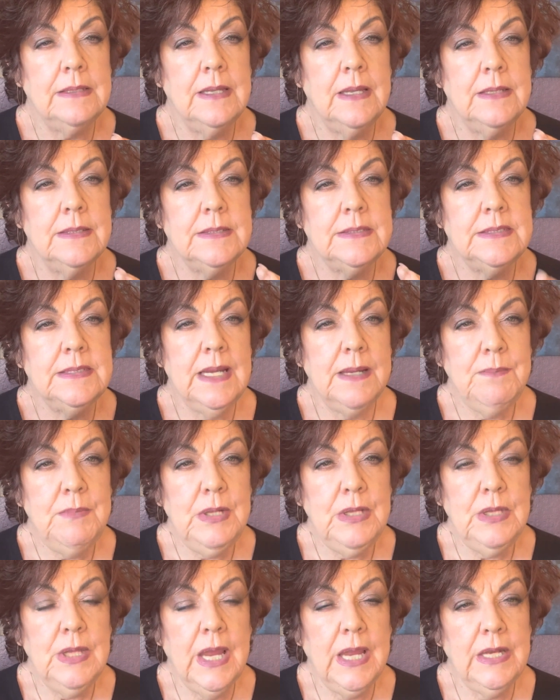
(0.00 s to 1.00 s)

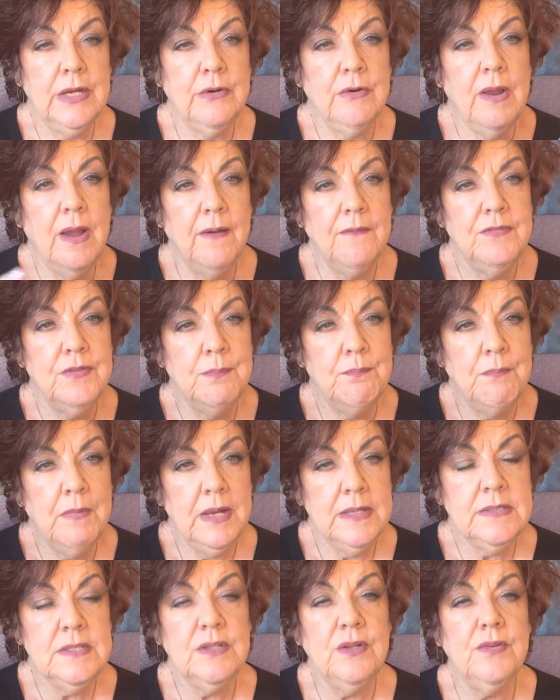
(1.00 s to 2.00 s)
stimulator of the
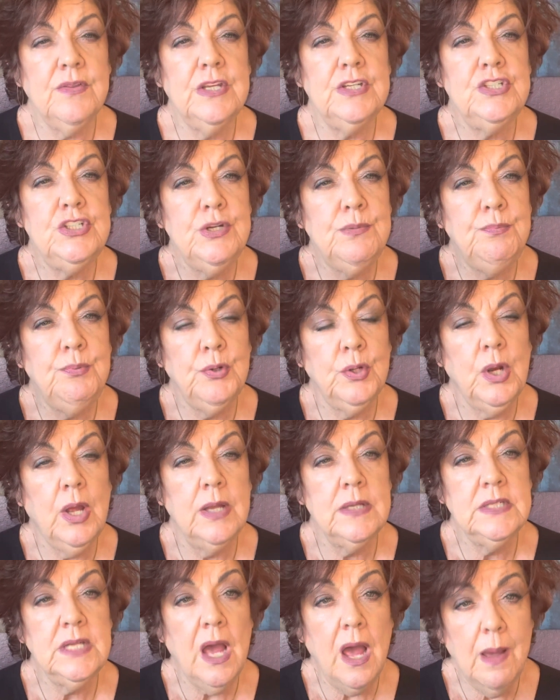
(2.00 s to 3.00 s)
muscle that you put
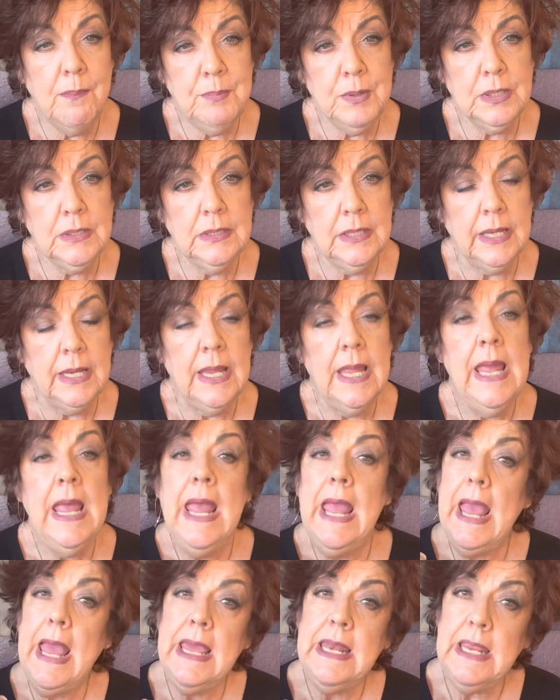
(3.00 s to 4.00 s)
on topically.
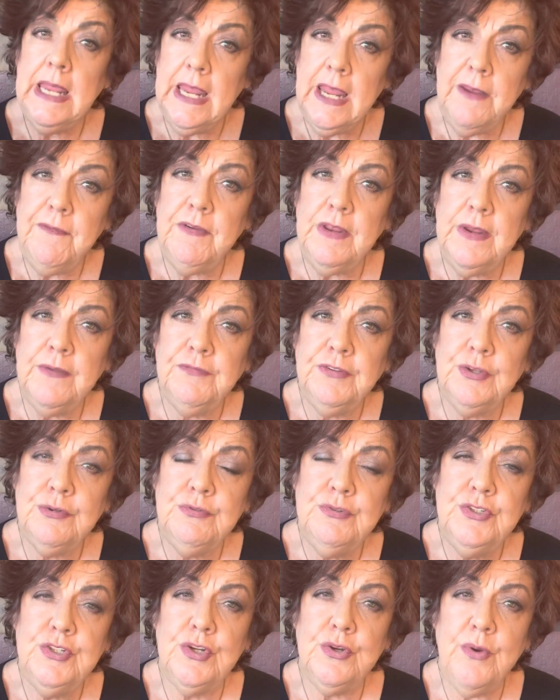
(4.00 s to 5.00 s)
And even if you
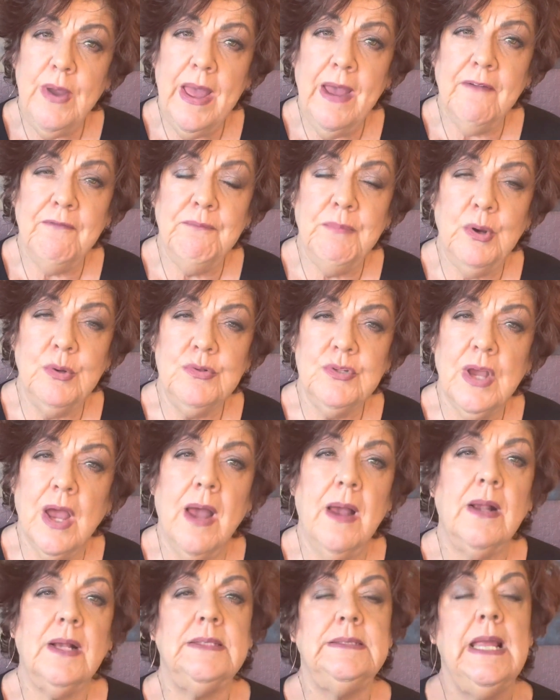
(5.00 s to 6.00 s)
do have
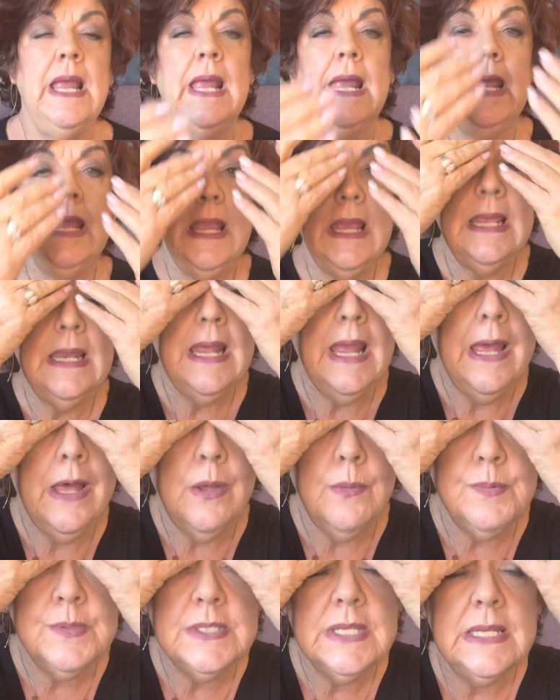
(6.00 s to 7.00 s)
Botox, it
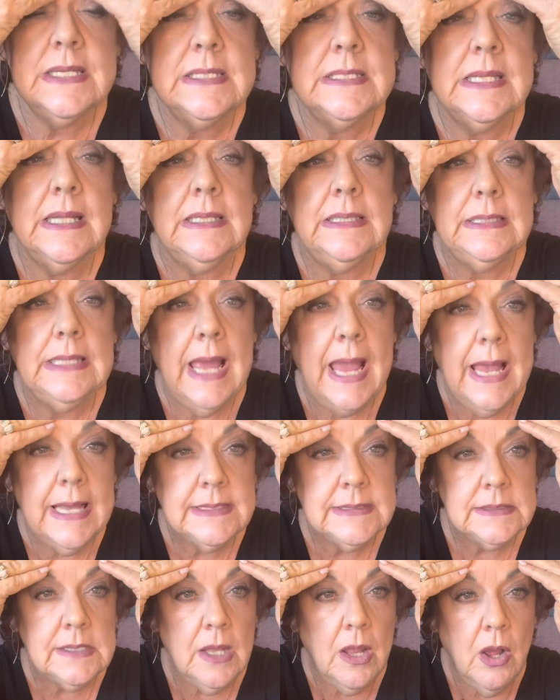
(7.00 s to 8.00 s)
helps it to
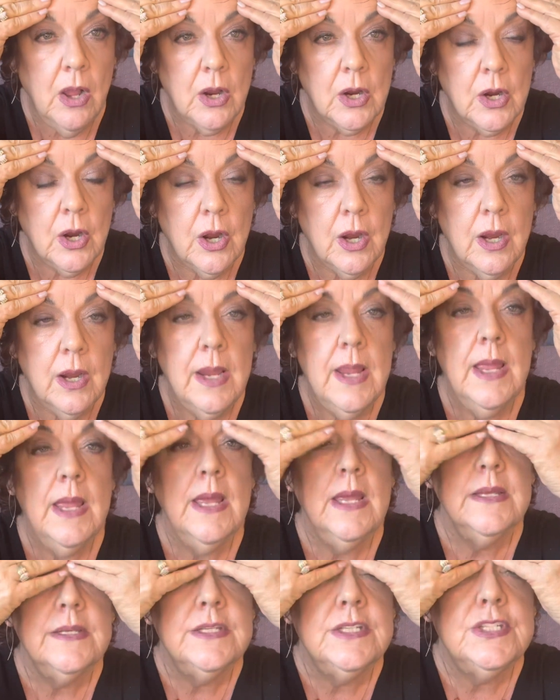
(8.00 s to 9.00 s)
last longer.
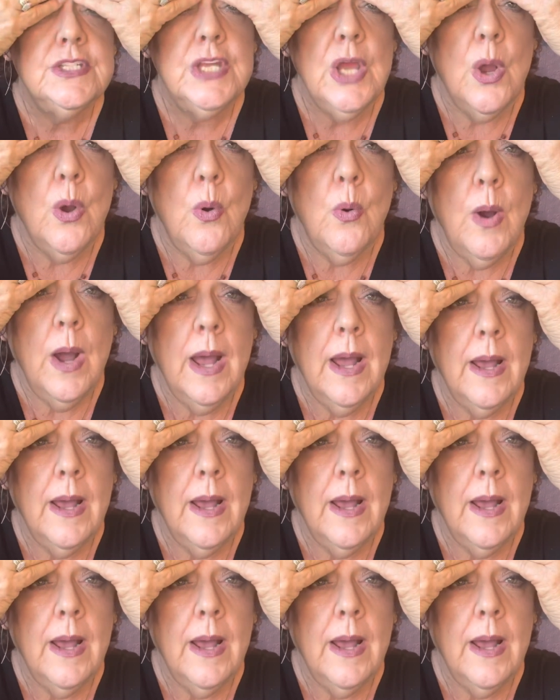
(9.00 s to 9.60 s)
So